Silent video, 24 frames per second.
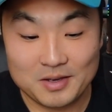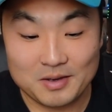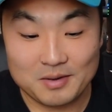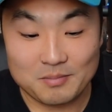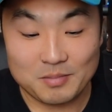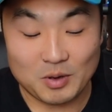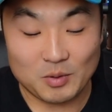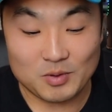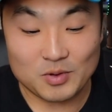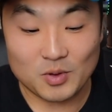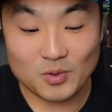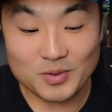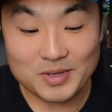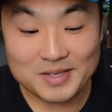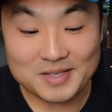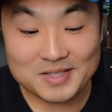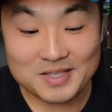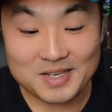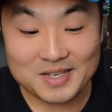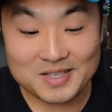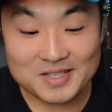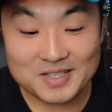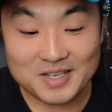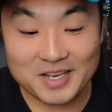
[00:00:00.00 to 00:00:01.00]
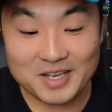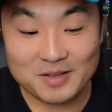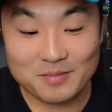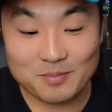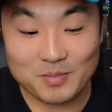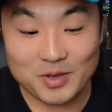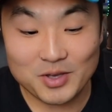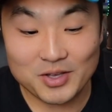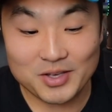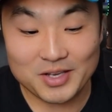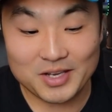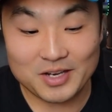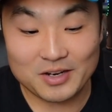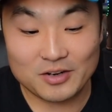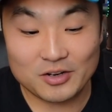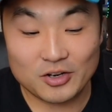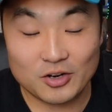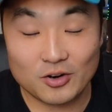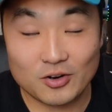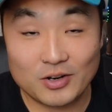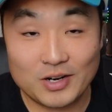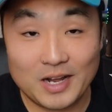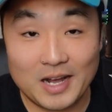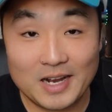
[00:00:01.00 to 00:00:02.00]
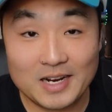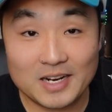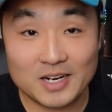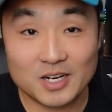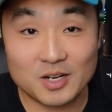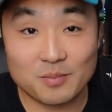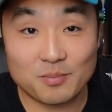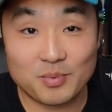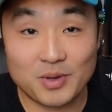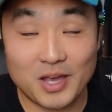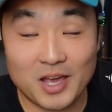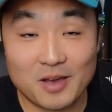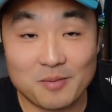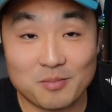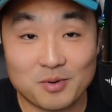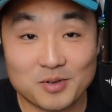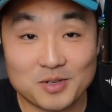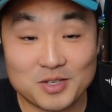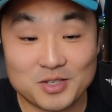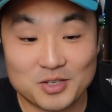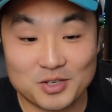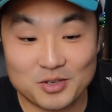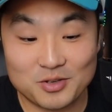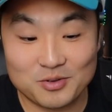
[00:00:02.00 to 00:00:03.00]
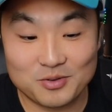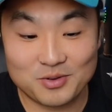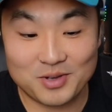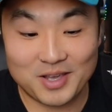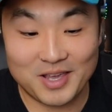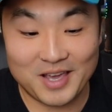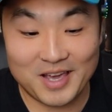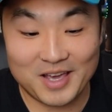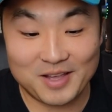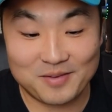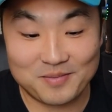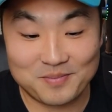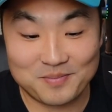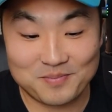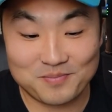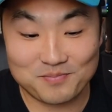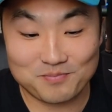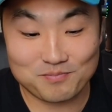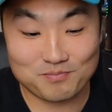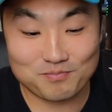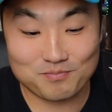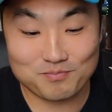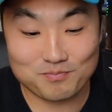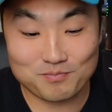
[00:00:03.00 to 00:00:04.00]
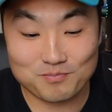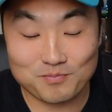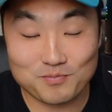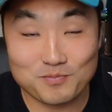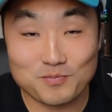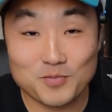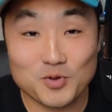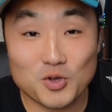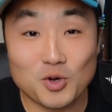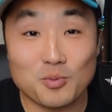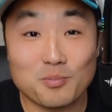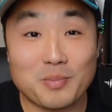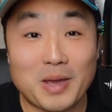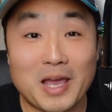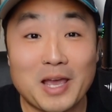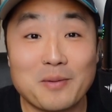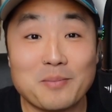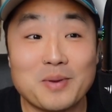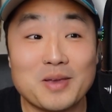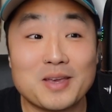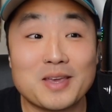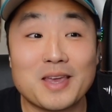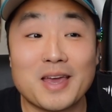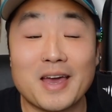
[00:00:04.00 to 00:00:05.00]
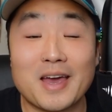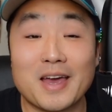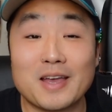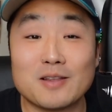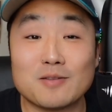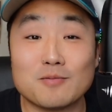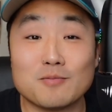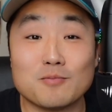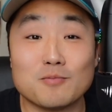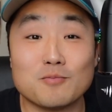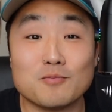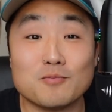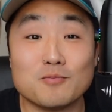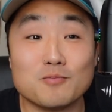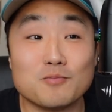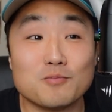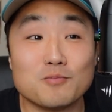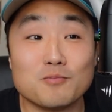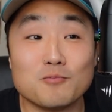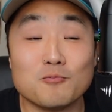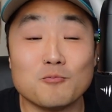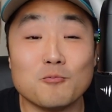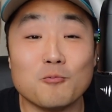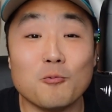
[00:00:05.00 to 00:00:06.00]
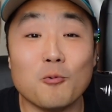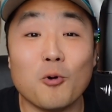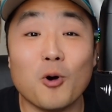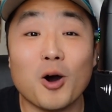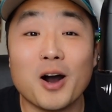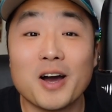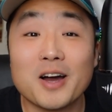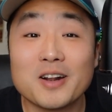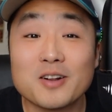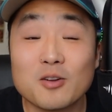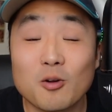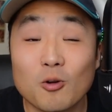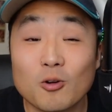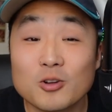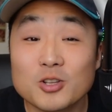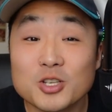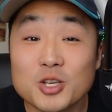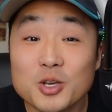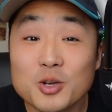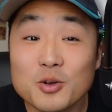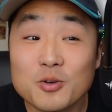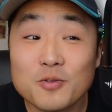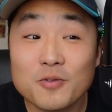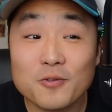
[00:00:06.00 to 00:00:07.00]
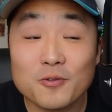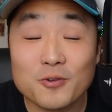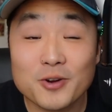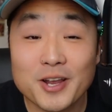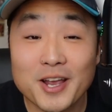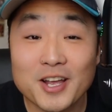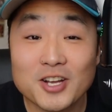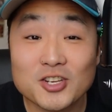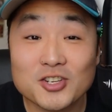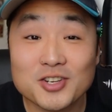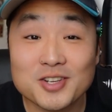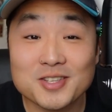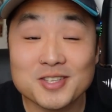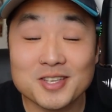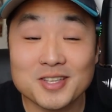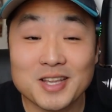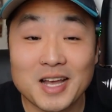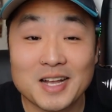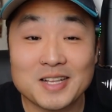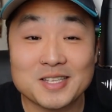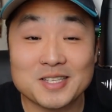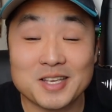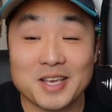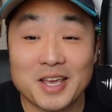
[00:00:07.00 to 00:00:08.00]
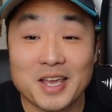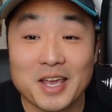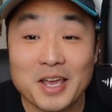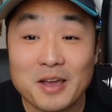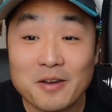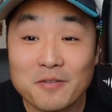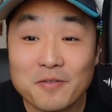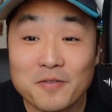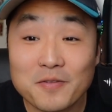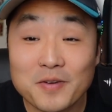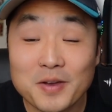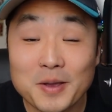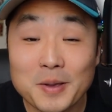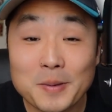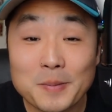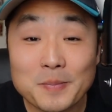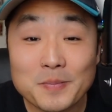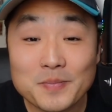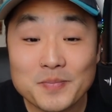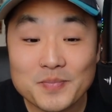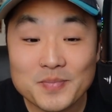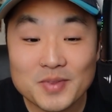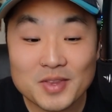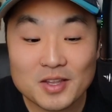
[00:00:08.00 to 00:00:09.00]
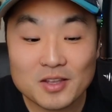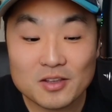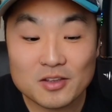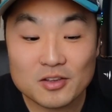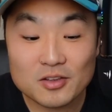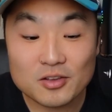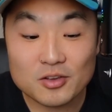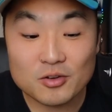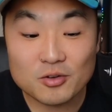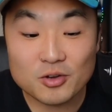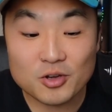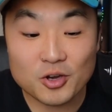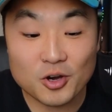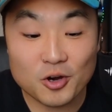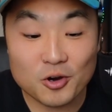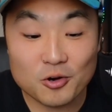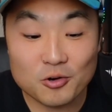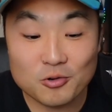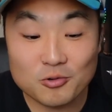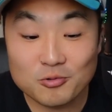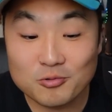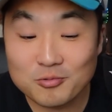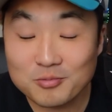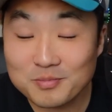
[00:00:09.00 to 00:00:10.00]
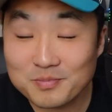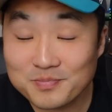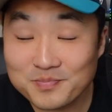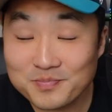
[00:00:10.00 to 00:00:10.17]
But with only $16 million, you're not going to be able to you'll maybe get 1 or 2 free agents, and that's if you go